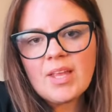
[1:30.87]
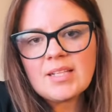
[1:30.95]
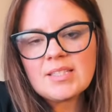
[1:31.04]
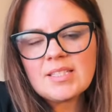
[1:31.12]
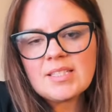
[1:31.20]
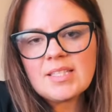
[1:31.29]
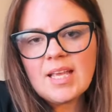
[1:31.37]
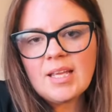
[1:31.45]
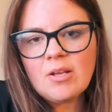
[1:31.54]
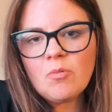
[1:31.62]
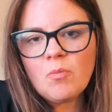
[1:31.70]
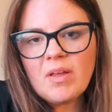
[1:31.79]
and to
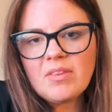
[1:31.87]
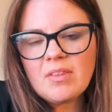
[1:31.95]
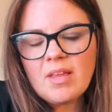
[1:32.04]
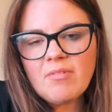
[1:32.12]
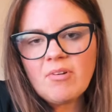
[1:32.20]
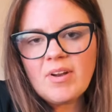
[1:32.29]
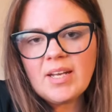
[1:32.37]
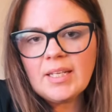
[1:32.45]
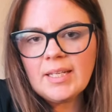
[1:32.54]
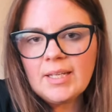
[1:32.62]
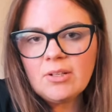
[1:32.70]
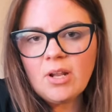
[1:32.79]
see whether there are any
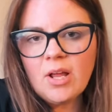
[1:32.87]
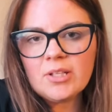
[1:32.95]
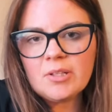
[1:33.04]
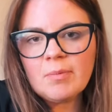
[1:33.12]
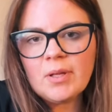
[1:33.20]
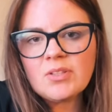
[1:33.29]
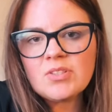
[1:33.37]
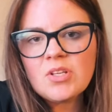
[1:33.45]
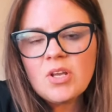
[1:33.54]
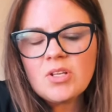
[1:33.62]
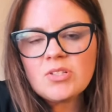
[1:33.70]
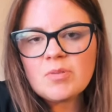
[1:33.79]
legal arguments
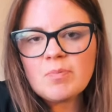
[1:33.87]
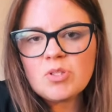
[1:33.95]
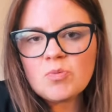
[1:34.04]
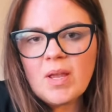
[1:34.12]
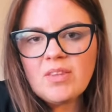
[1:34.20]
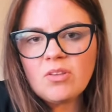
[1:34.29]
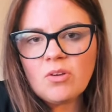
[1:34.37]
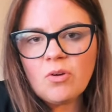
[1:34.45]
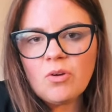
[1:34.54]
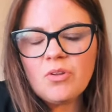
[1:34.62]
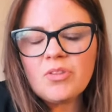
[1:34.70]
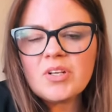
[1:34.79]
to persuade the
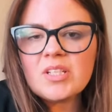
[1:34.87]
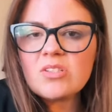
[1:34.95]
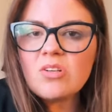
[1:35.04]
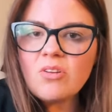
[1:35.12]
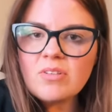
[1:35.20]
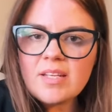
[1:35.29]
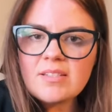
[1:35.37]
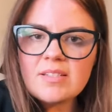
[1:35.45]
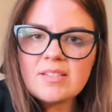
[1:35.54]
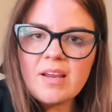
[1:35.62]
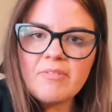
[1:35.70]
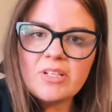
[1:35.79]
court that it's not
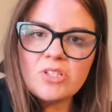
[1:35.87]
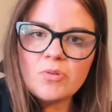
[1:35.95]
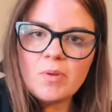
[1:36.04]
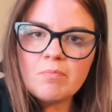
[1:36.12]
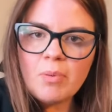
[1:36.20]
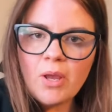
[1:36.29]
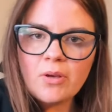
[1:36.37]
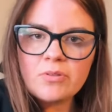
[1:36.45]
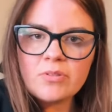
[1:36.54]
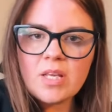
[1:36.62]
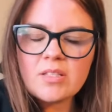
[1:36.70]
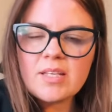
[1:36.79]
necessary to
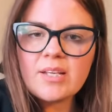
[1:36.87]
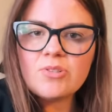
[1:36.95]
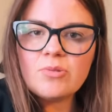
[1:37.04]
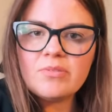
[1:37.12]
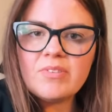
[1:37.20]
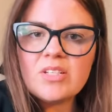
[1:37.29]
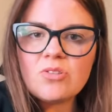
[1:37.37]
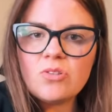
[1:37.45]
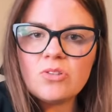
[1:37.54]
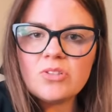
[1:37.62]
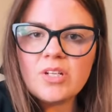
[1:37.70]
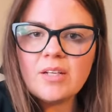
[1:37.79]
impose that sexual risk
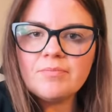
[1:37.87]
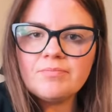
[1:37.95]
order.